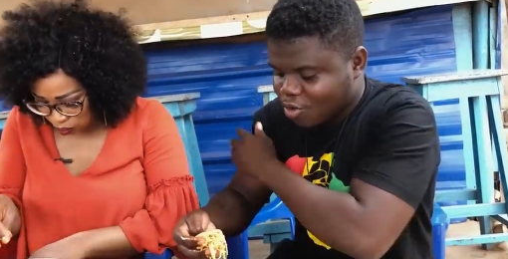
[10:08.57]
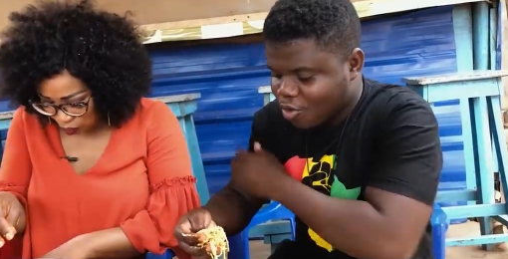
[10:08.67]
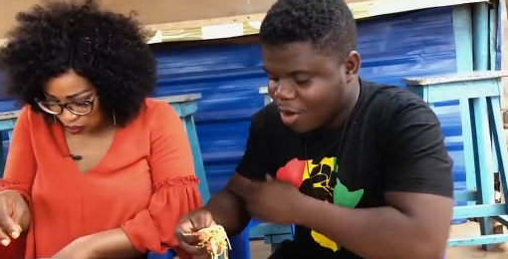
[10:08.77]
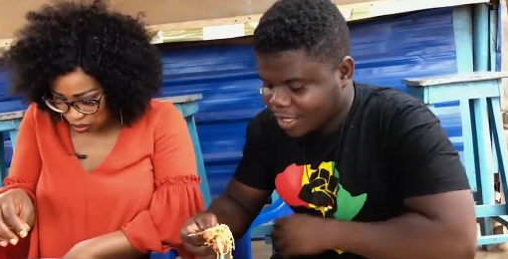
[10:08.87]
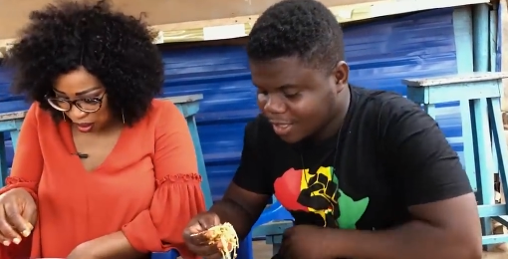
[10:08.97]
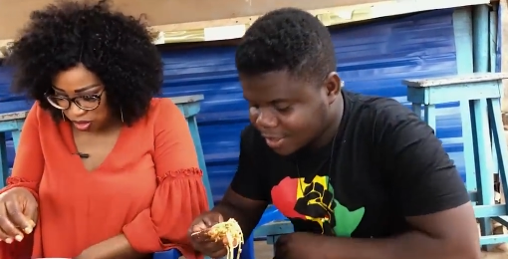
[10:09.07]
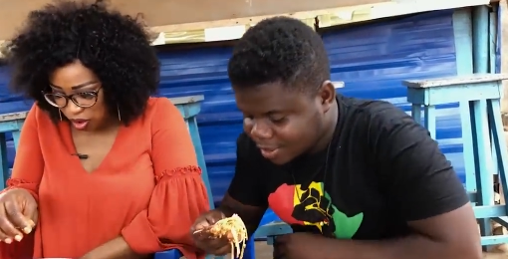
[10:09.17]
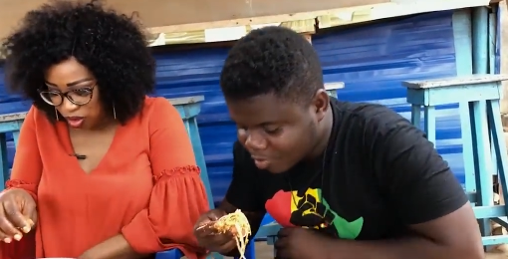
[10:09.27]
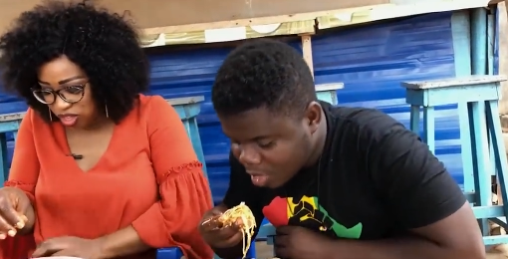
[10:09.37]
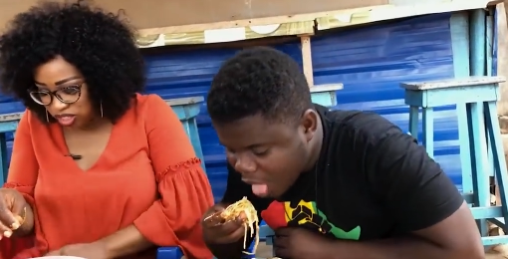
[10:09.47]
Speaker 1: What?
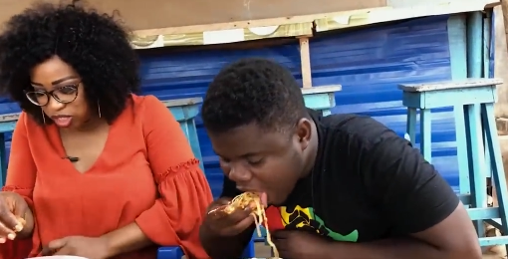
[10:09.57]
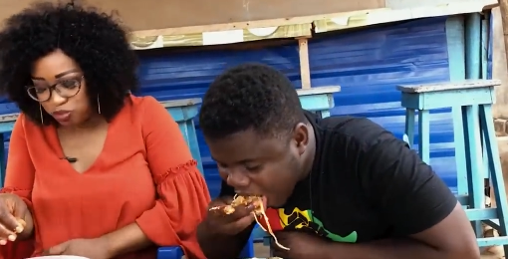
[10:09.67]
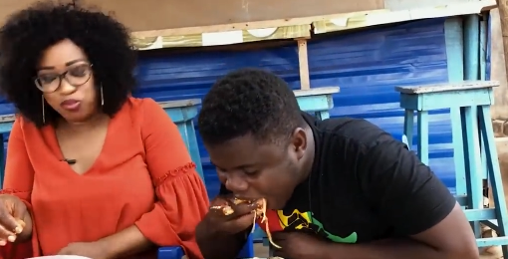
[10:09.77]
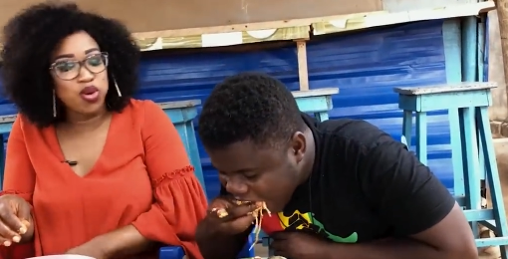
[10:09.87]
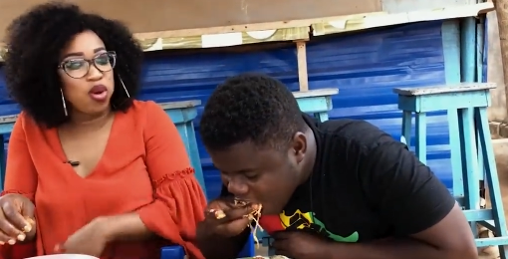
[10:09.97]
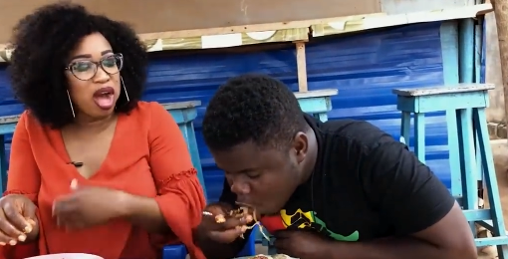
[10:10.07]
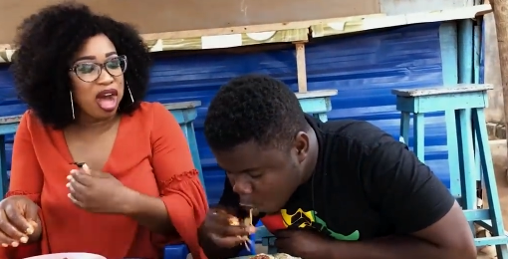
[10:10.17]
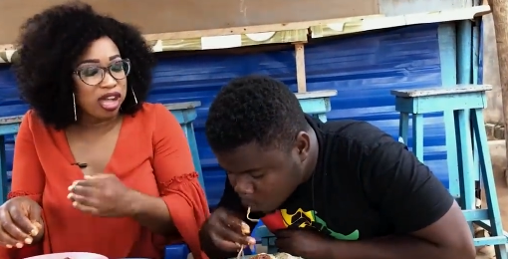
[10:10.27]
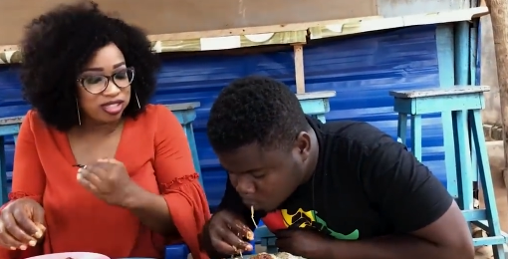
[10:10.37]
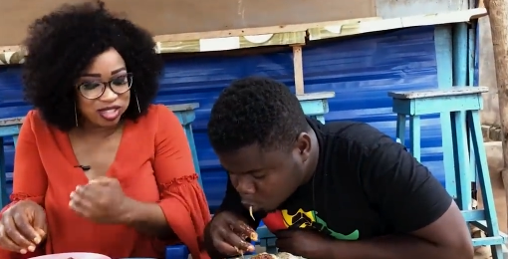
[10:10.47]
No, this is pure
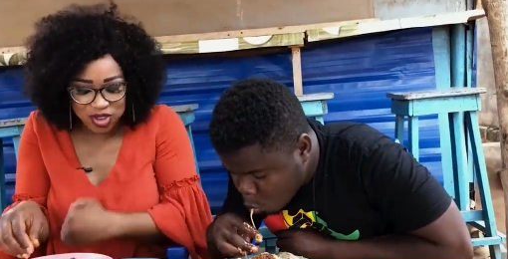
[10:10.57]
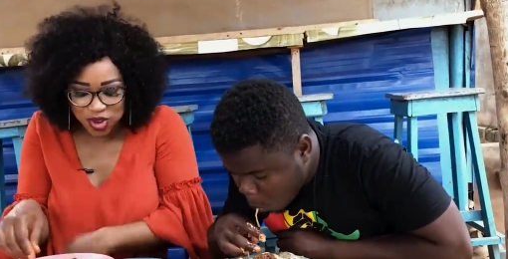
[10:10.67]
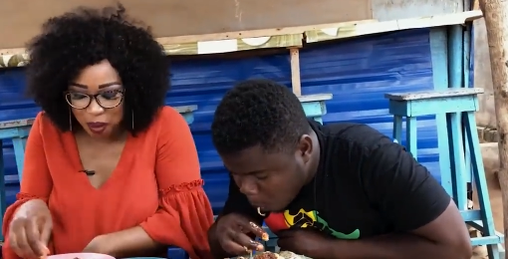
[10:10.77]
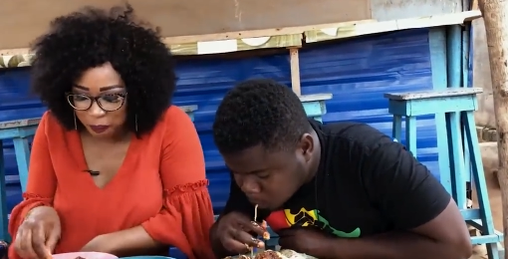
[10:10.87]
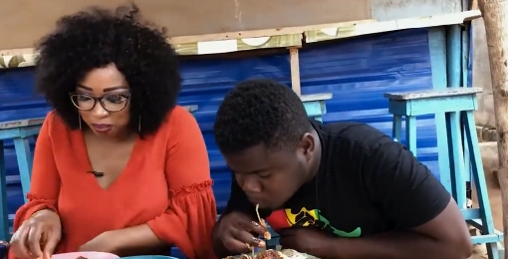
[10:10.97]
art, you know.